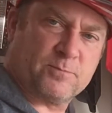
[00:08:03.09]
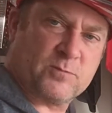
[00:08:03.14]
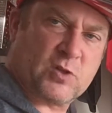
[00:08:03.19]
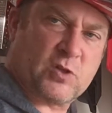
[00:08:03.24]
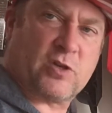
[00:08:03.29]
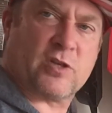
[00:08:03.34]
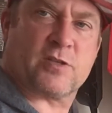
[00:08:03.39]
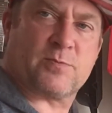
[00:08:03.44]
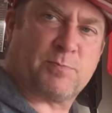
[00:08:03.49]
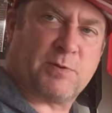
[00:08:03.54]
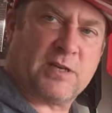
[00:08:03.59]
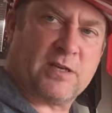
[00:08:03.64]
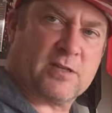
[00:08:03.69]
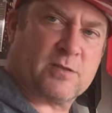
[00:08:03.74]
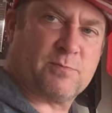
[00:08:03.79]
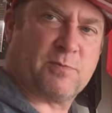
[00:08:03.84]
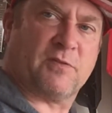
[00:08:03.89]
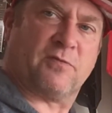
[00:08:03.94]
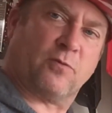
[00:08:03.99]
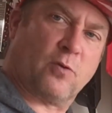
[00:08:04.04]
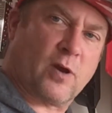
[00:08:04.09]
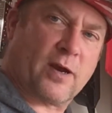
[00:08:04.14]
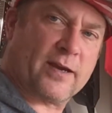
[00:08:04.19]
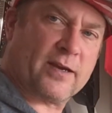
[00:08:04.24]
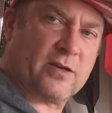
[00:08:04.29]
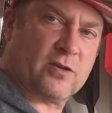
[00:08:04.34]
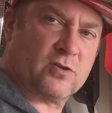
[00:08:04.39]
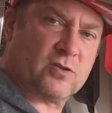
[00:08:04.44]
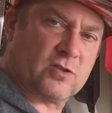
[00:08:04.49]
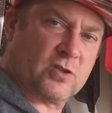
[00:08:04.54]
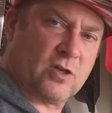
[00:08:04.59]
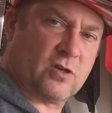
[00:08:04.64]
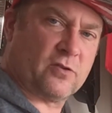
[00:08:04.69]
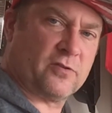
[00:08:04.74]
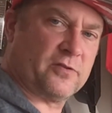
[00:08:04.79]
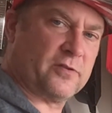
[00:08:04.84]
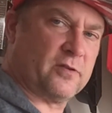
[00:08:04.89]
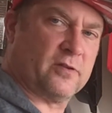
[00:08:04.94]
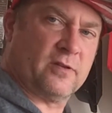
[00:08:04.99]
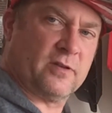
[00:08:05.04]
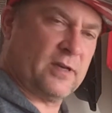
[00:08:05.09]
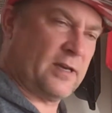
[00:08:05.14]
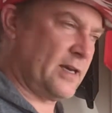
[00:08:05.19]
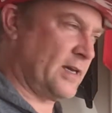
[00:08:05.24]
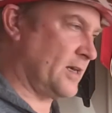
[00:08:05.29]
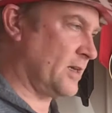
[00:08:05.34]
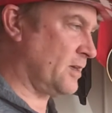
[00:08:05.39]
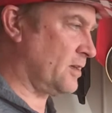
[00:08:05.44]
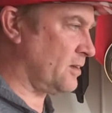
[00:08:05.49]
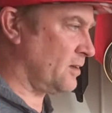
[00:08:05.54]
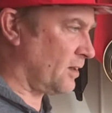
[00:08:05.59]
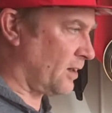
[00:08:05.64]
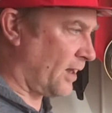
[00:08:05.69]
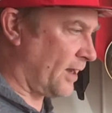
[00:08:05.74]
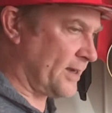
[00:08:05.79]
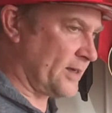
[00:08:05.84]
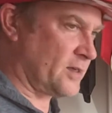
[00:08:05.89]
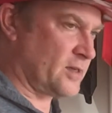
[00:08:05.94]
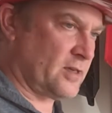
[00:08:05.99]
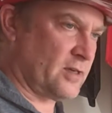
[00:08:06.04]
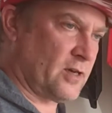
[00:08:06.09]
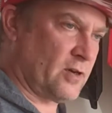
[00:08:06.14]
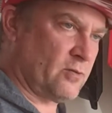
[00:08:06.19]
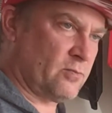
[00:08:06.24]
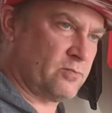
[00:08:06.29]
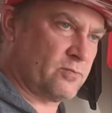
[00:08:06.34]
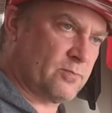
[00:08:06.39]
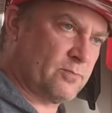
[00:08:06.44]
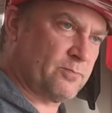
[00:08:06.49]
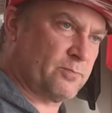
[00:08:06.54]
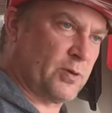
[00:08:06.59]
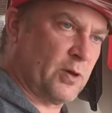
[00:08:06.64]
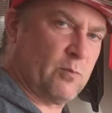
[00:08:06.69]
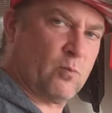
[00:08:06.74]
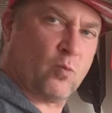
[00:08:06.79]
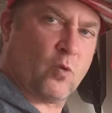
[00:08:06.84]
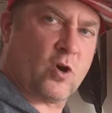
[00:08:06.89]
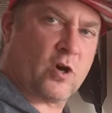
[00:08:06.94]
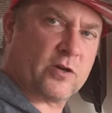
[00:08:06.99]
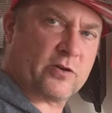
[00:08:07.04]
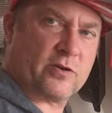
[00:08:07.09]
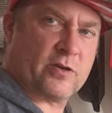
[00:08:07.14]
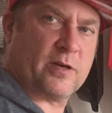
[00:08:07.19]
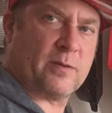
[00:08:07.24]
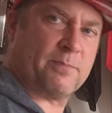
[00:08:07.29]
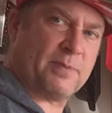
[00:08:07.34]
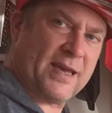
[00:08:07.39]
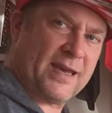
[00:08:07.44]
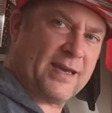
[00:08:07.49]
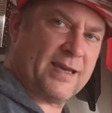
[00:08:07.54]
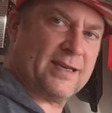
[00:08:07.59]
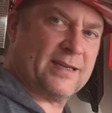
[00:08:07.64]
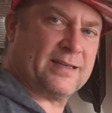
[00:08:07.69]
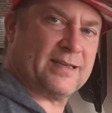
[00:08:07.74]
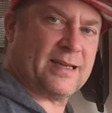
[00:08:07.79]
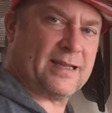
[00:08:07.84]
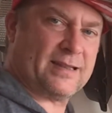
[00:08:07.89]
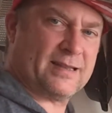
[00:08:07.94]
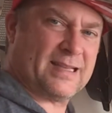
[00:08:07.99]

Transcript: crispiness before I go salting and putting water in the pan.